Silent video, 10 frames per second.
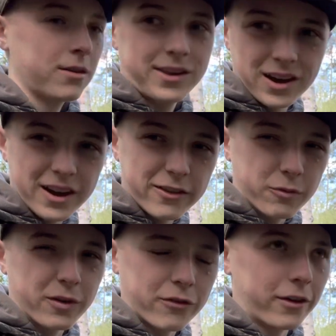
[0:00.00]
cut it to
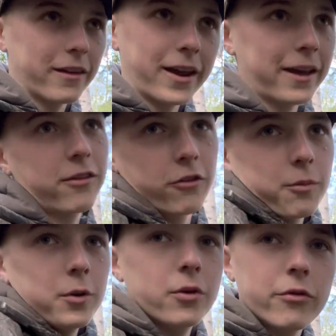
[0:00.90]
where it's like nice and
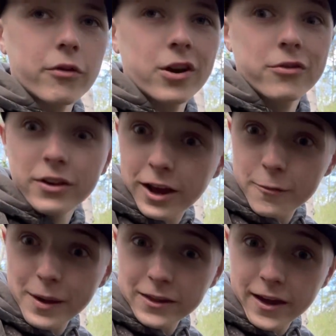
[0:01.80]
smooth. So see you guys back at the